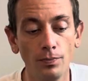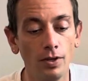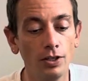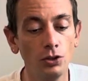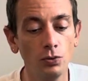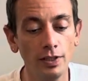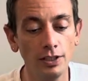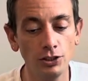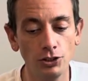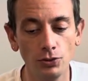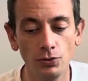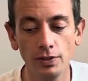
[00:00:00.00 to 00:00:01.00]
March week
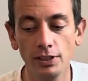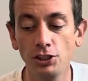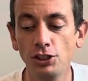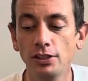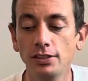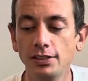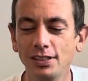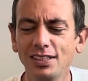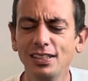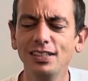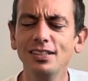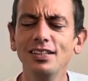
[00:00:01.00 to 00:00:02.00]
2, it's just
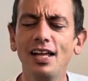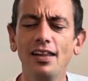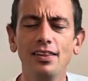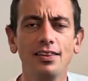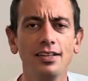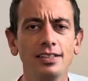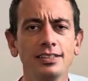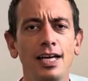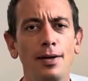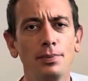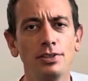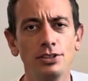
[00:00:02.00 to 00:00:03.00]
let things
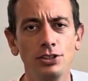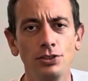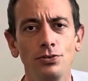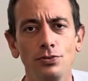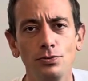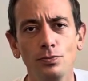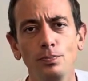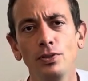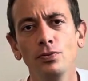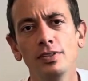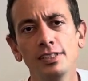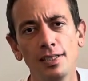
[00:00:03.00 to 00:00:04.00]
happen to you. Be
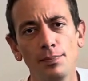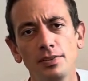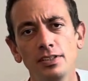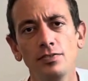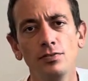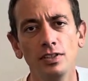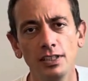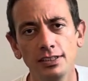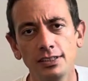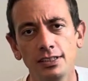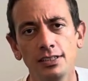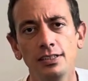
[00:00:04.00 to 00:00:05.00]
receptive,
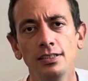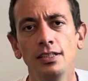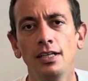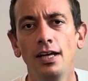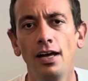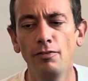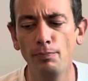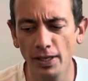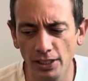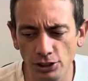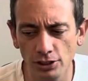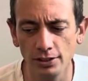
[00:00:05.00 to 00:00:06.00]
listen, have
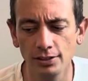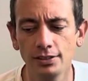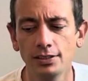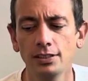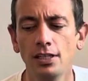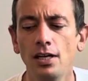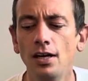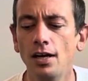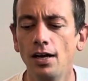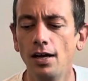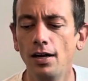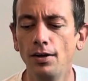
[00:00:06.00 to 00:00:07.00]
patience.
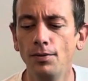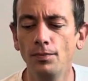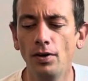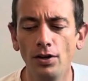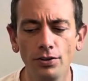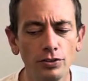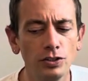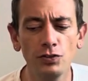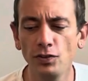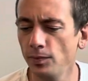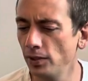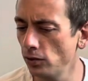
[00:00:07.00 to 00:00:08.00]
All those
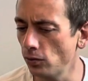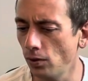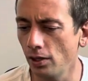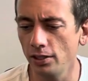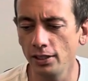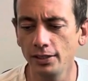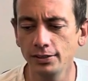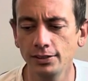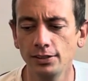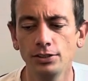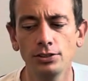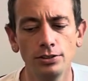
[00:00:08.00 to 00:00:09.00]
female qualities that
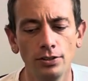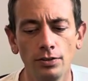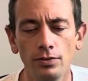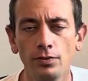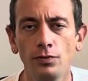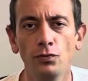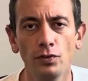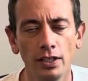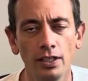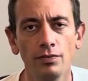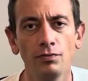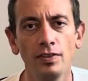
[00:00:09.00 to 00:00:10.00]
are so
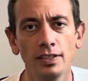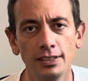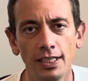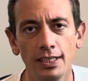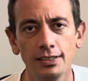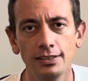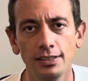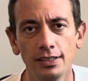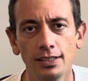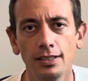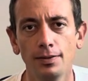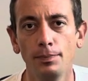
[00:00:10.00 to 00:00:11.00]
freaking
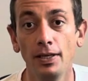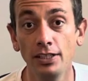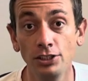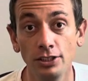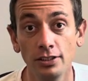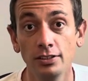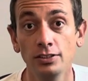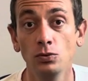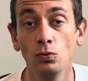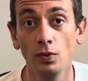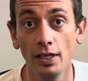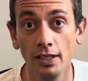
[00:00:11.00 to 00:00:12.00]
fantastic. Patience,
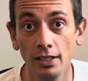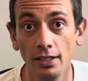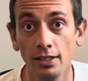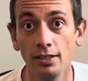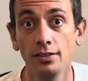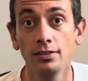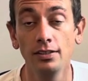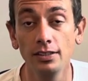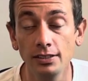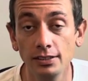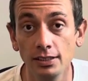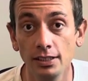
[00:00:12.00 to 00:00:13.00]
waiting,
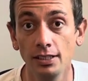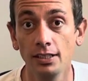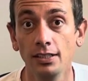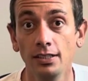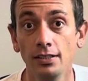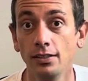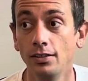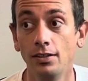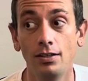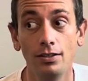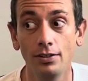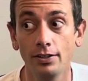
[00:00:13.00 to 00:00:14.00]
listening,
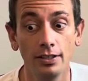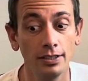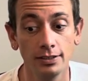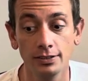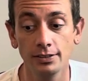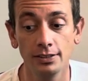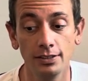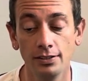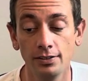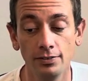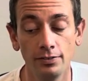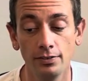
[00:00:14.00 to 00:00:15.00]
all things that
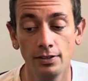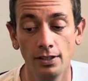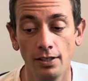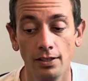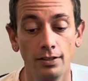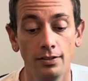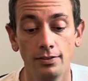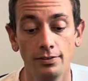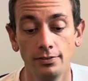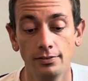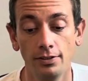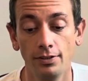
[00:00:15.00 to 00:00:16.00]
are
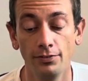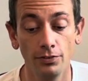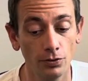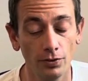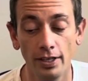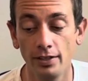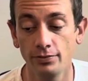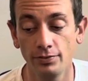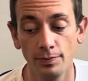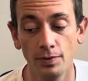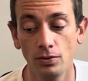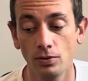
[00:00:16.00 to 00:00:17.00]
great
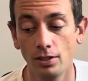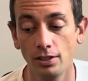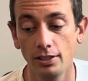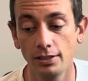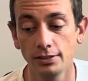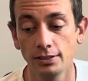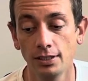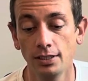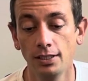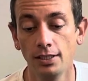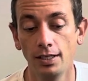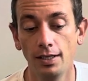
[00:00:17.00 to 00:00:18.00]
female qualities.
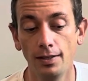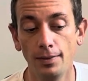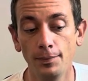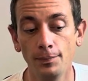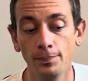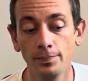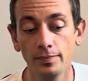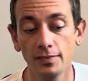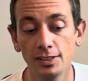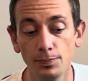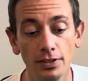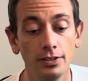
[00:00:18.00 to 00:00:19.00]

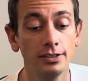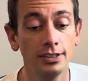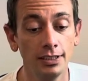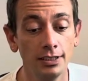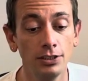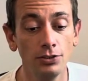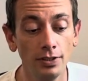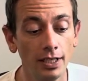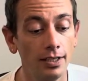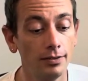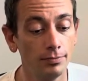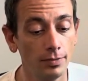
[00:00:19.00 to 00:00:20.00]
Spirit's saying to do
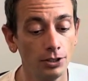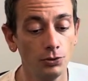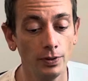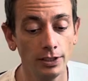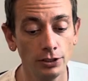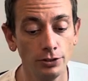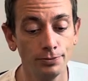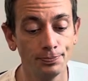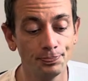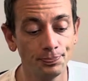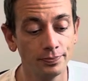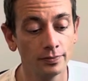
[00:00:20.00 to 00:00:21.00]
that in March week 2.
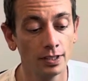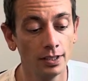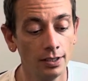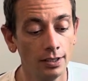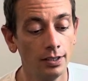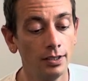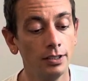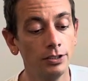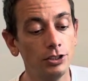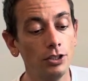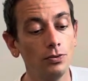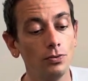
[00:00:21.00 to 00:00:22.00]

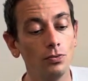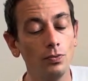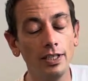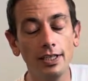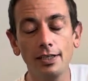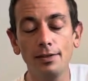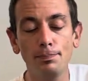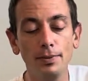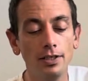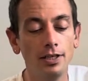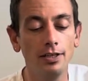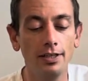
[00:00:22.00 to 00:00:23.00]
So we get
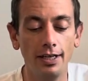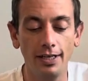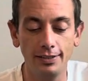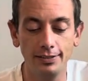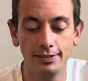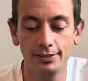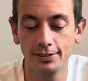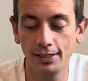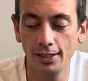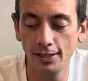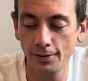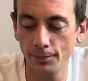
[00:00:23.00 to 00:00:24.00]
beyond that,
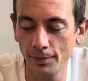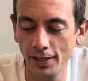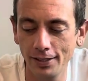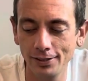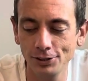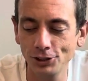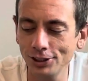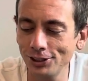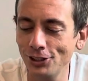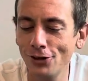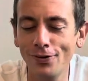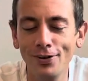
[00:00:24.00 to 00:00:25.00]
and just
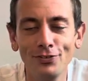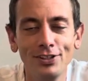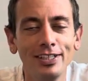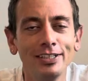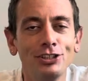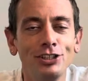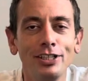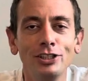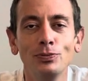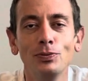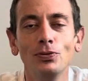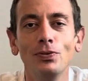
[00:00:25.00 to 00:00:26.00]
know everything is
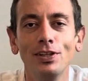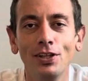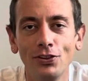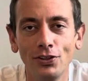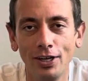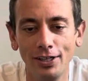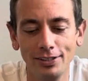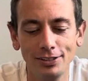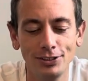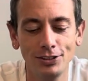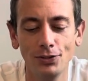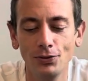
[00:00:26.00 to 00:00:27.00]
changeable with a thought.
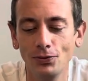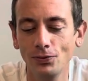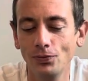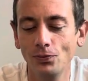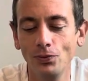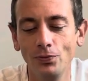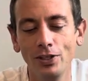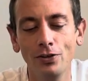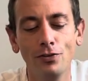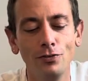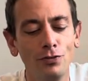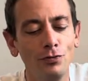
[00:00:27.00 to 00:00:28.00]
So when we go
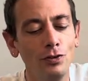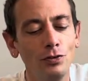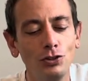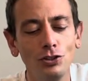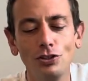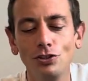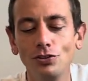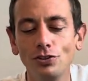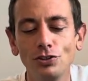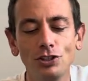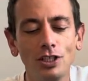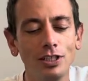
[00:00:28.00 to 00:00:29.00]
over the future, you
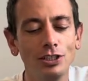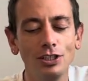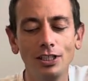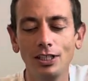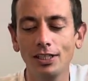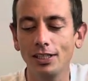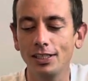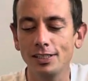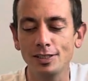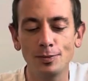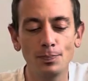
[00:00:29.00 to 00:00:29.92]
can change any of this.